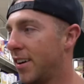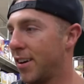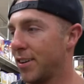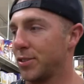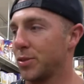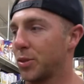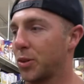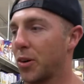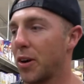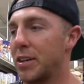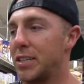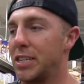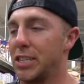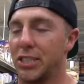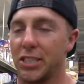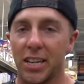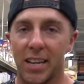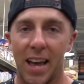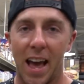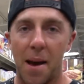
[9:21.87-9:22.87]
All right, so
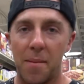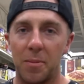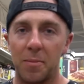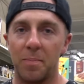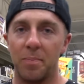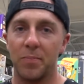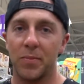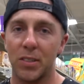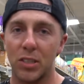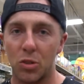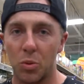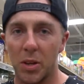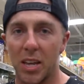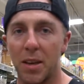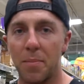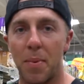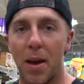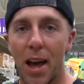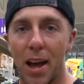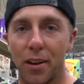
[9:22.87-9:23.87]
craziest thing happened. So we
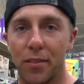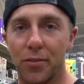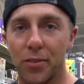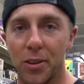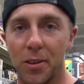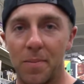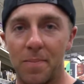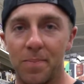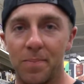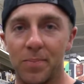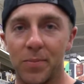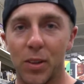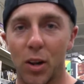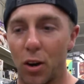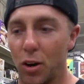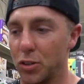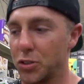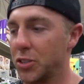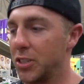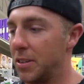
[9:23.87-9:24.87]
get back from
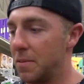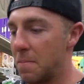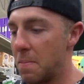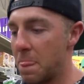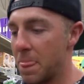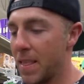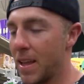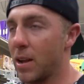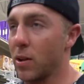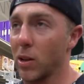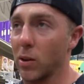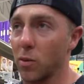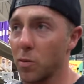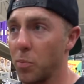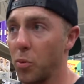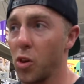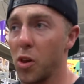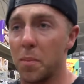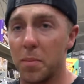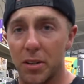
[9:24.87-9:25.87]
Austin, and like we're
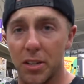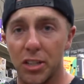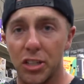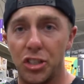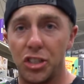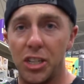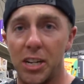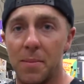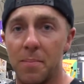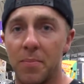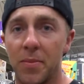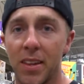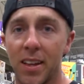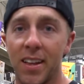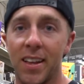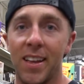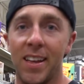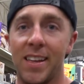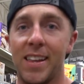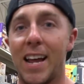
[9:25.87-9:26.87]
pulling up into the gym,
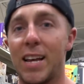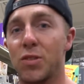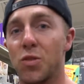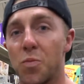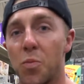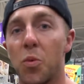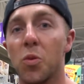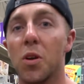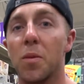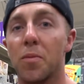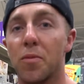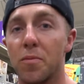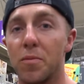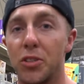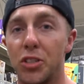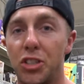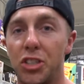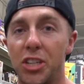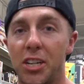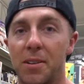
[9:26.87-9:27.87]
and as we're pulling up from
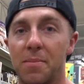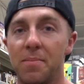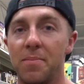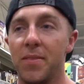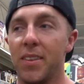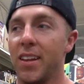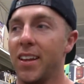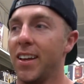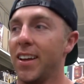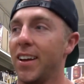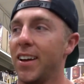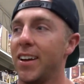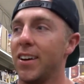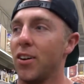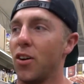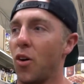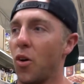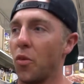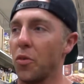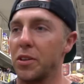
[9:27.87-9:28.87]
the gym,
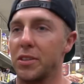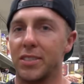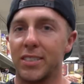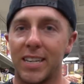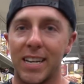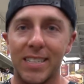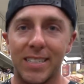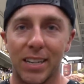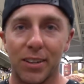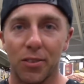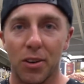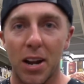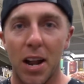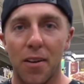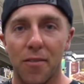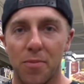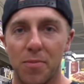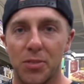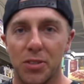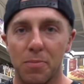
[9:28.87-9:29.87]
all these kids like run
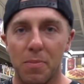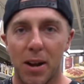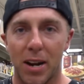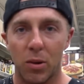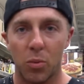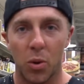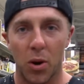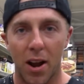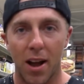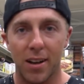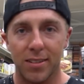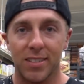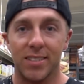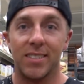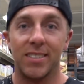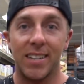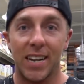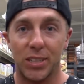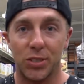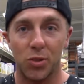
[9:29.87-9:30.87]
out from this abandoned warehouse
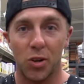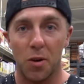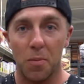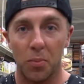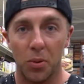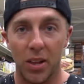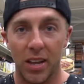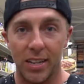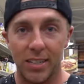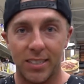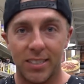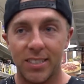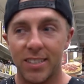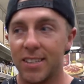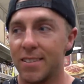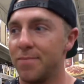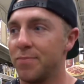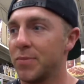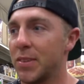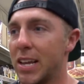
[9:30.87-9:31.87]
that's next to our place,
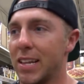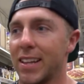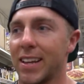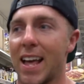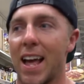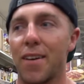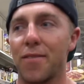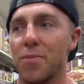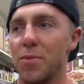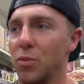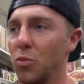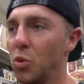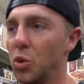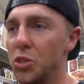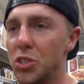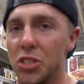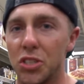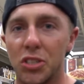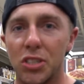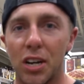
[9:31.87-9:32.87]
and like out from the
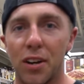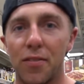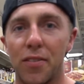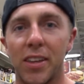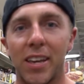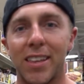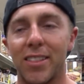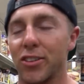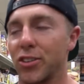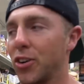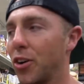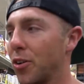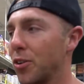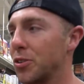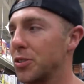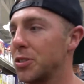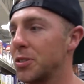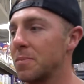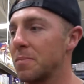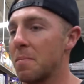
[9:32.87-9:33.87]
woods and stuff. They get in their
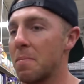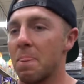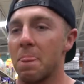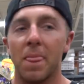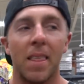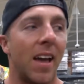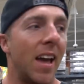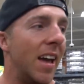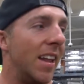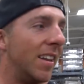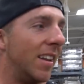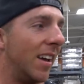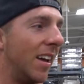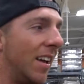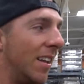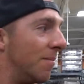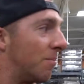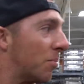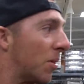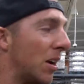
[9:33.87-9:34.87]
cars, and uh,
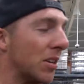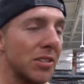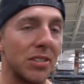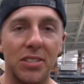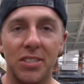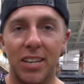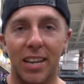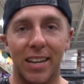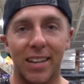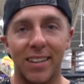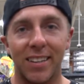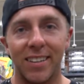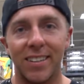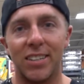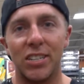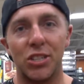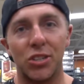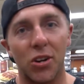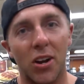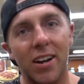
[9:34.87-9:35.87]
and Preston's like
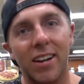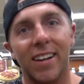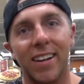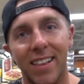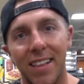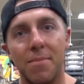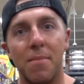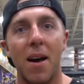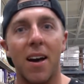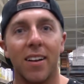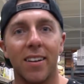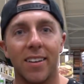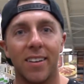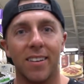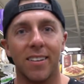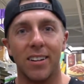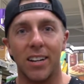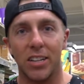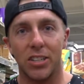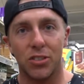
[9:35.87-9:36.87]
trying to get them out of
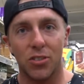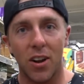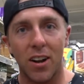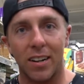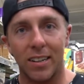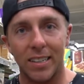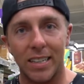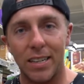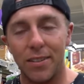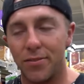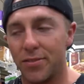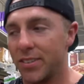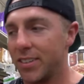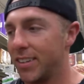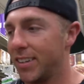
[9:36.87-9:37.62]
here and like try to leave,